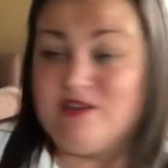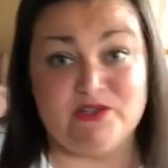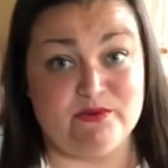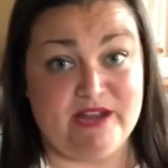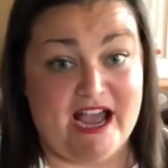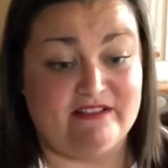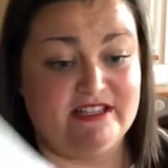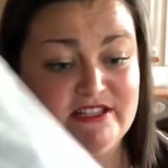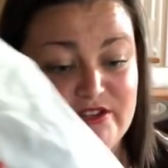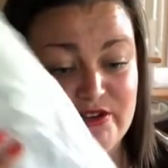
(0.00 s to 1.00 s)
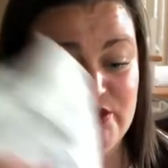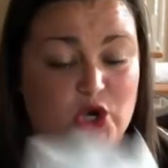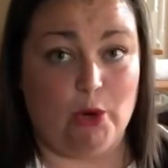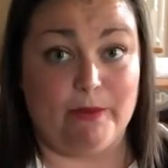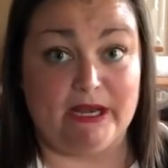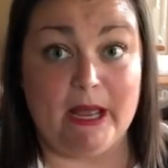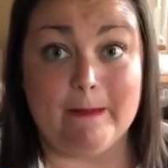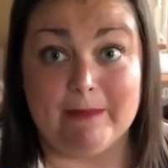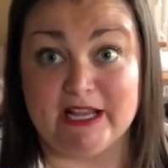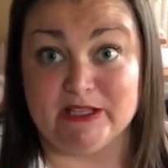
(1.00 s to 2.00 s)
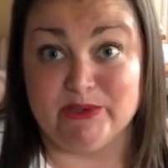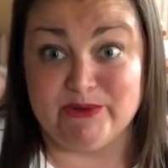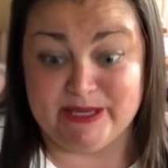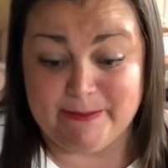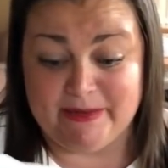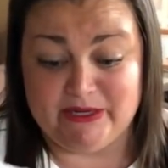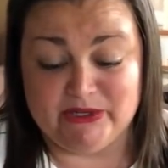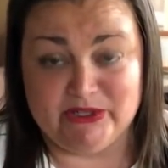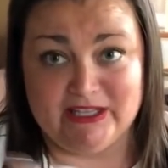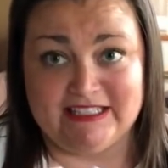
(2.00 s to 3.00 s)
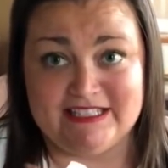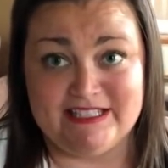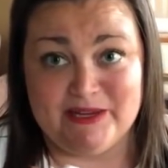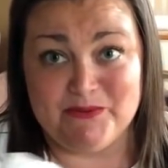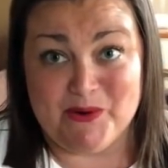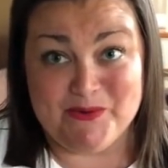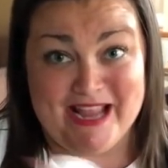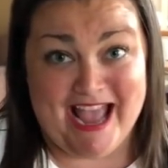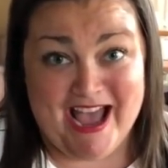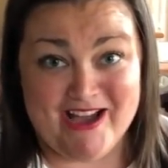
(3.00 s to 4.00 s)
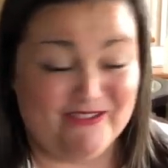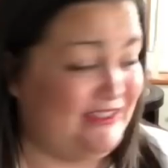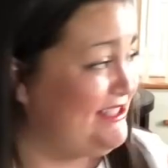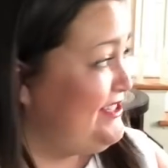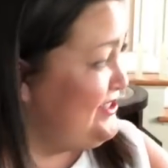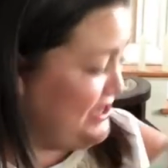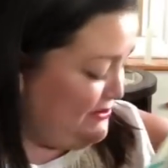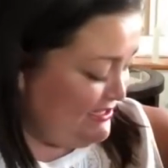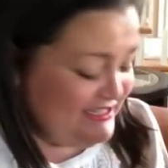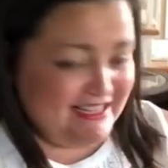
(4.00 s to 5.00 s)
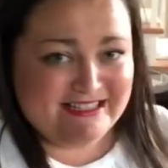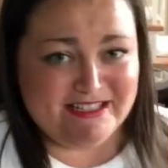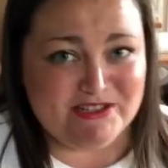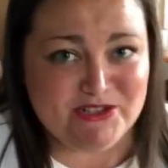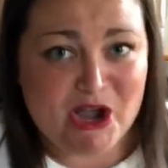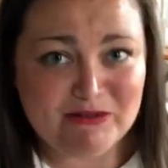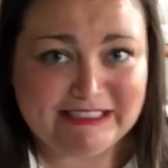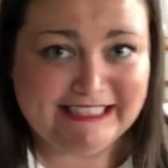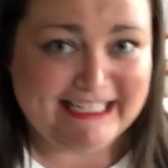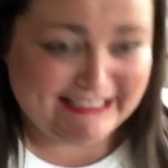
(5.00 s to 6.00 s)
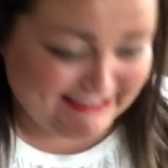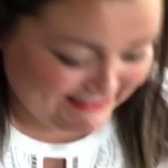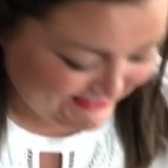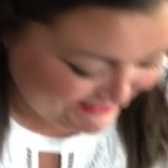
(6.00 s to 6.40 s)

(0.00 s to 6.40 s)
So now let's start to open my clothing bundle and see what we have. This is so, isn't it so exciting?